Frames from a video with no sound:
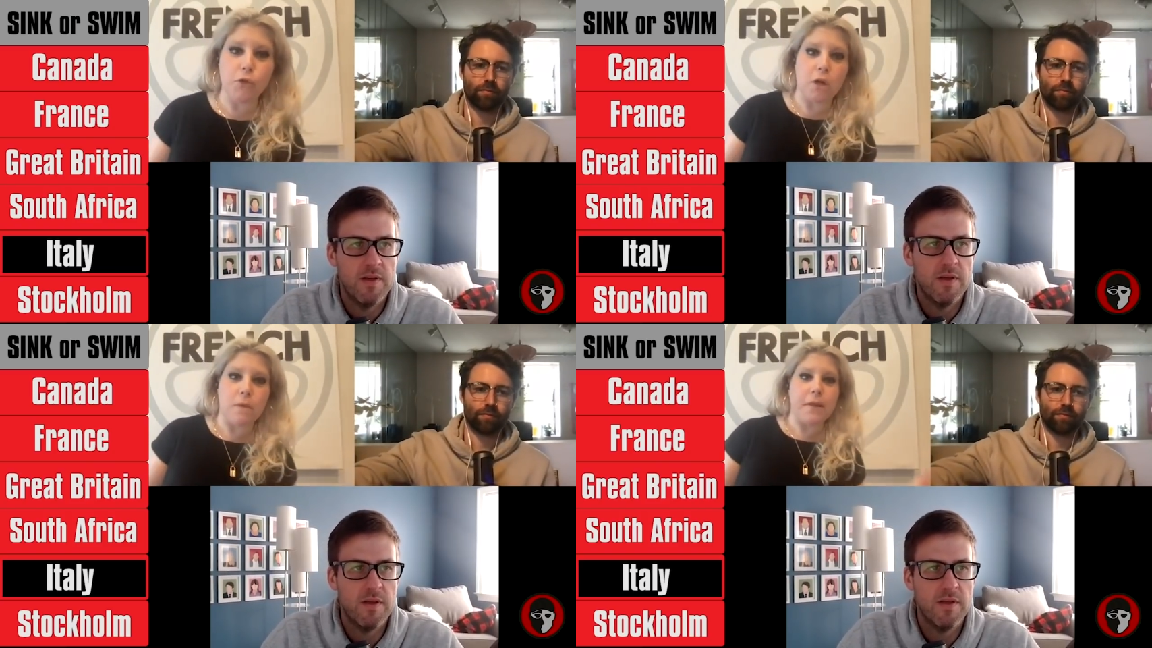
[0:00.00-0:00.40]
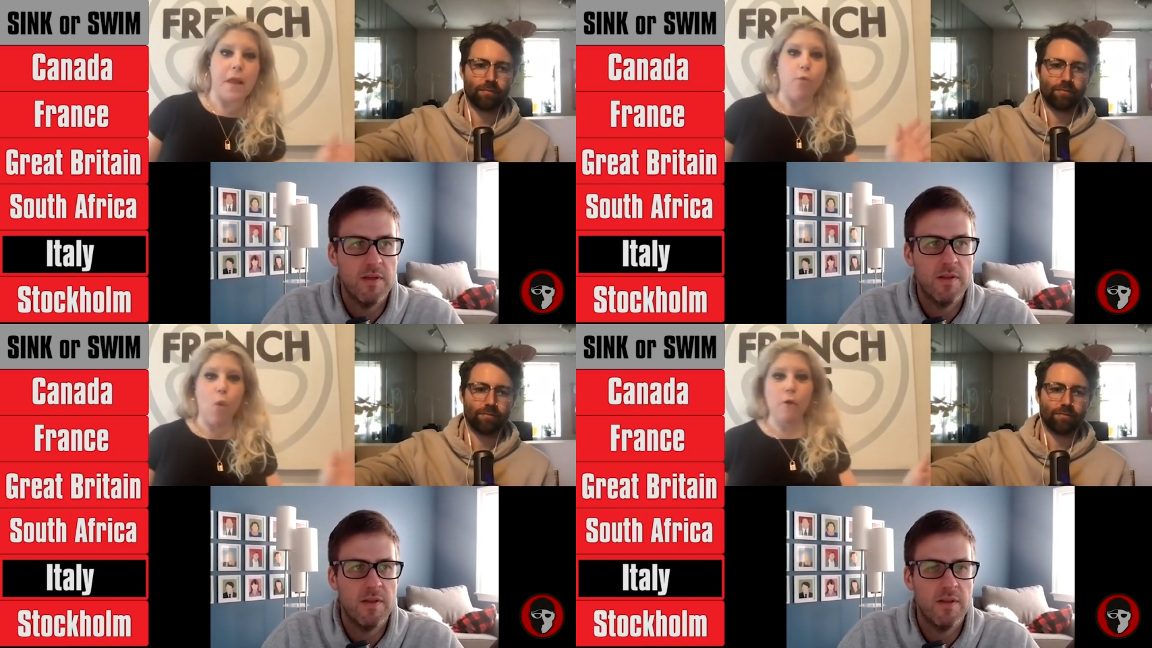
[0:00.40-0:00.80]
Speaker 1: there's going to be
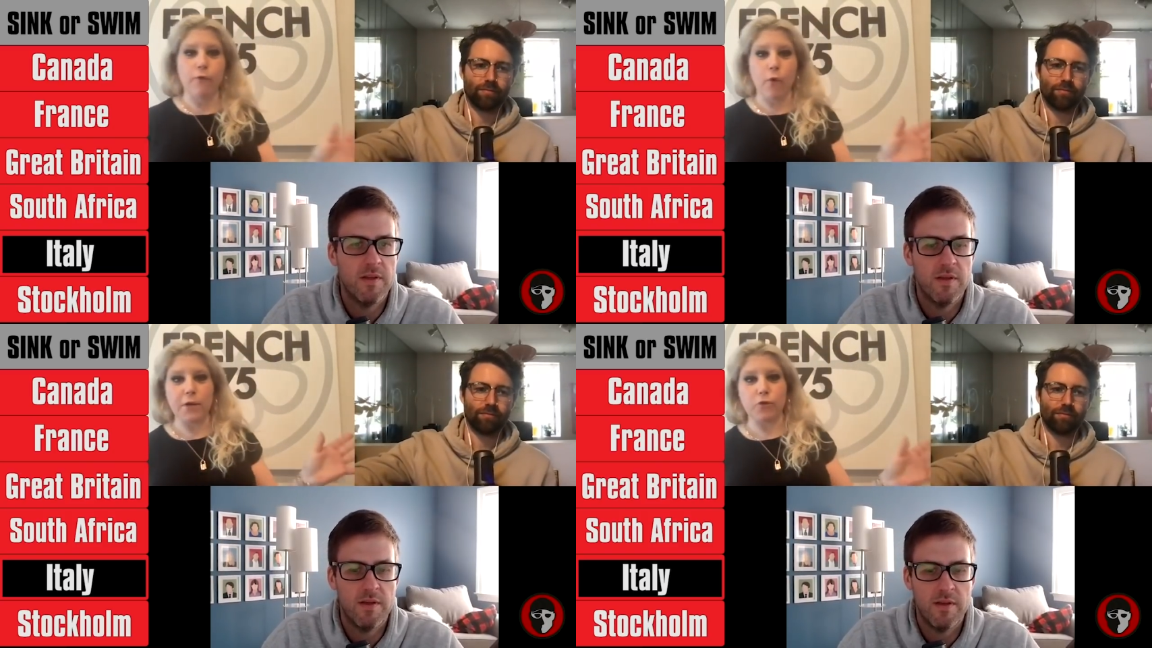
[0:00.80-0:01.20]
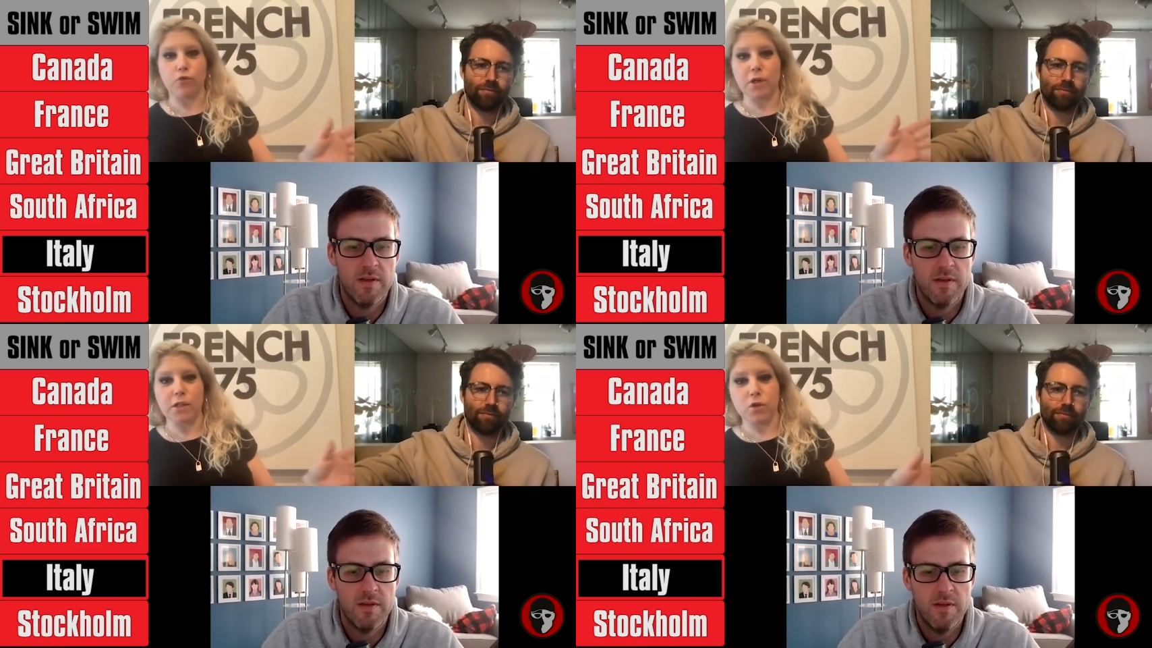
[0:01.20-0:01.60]
like one
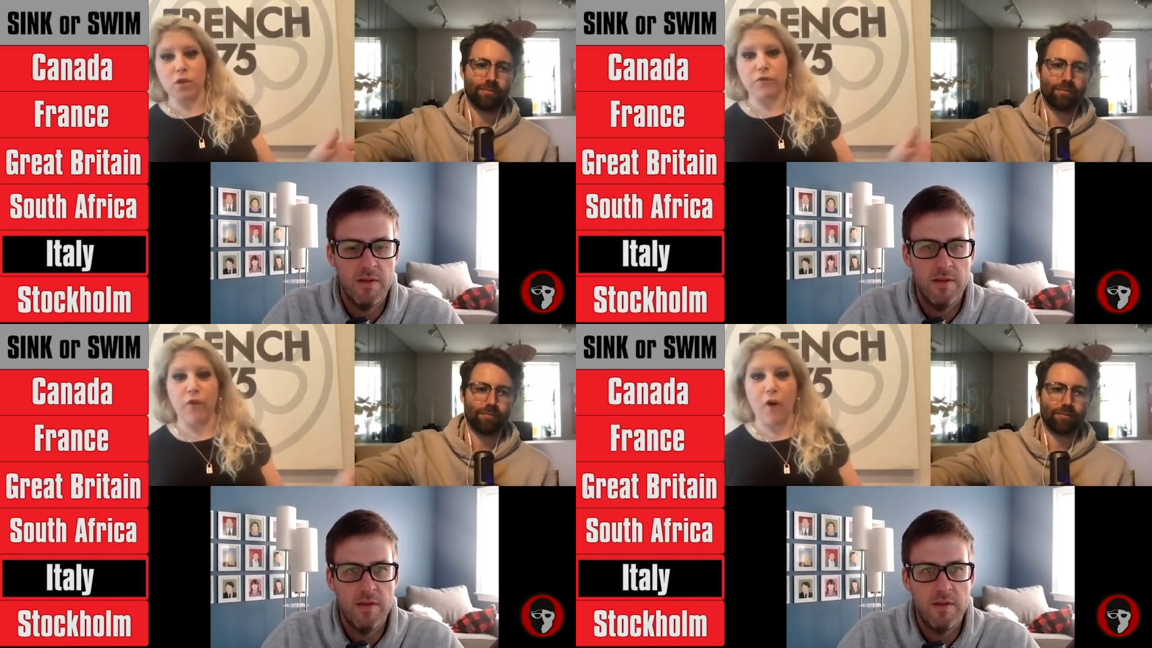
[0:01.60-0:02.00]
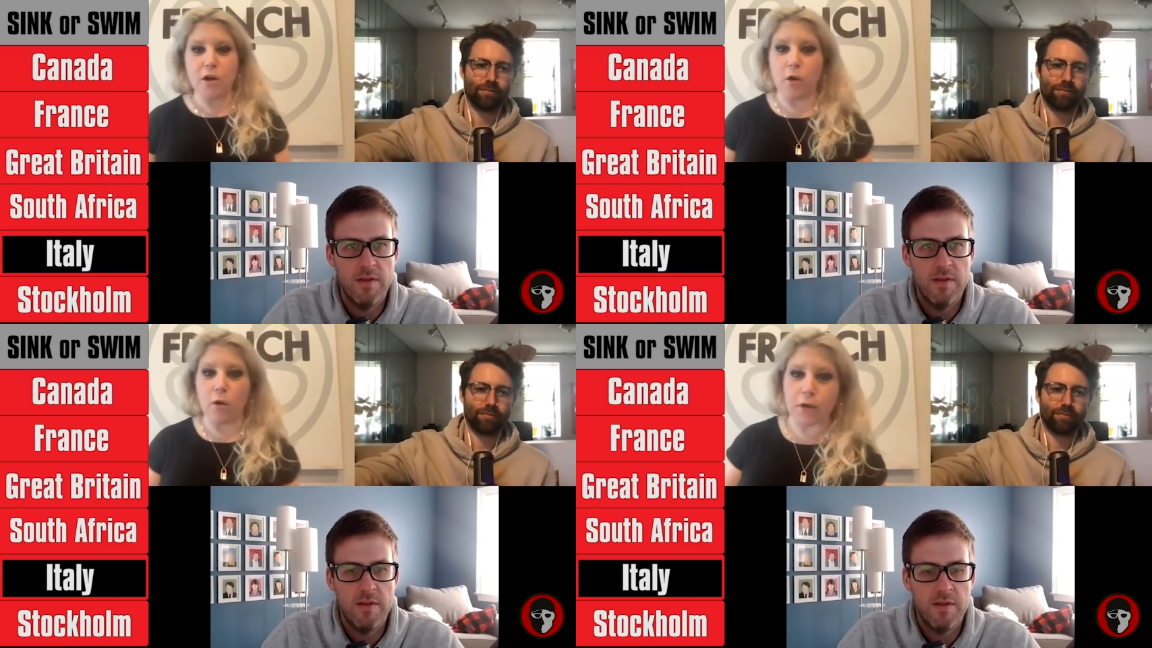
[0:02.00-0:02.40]
forty-threes in this
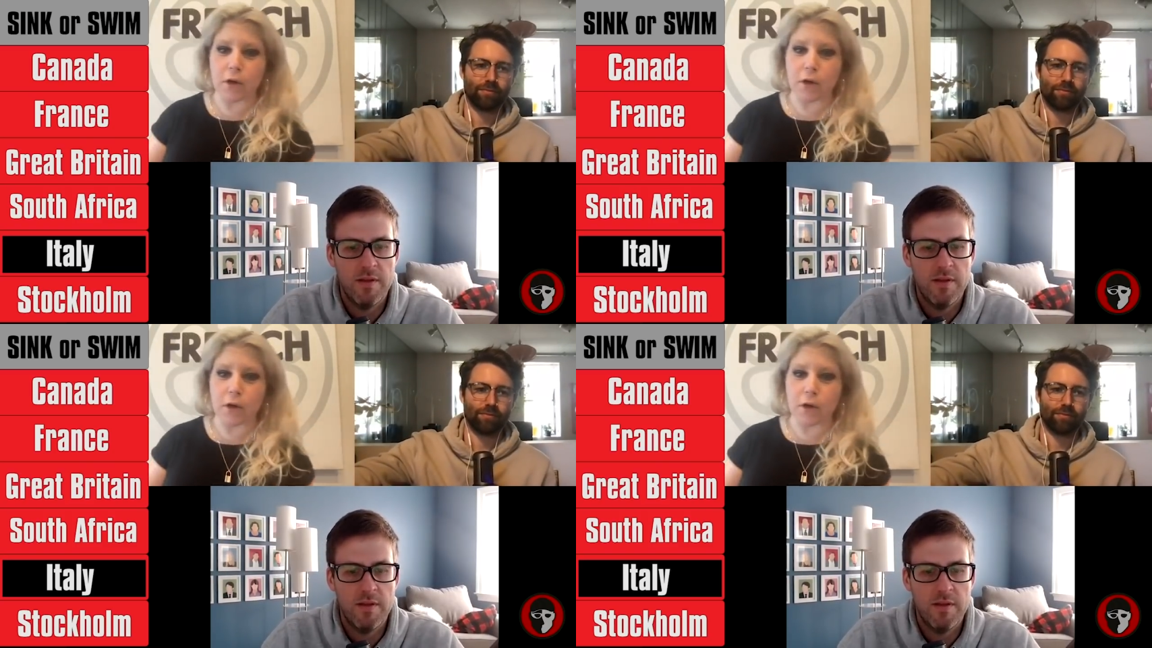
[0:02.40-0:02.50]
final."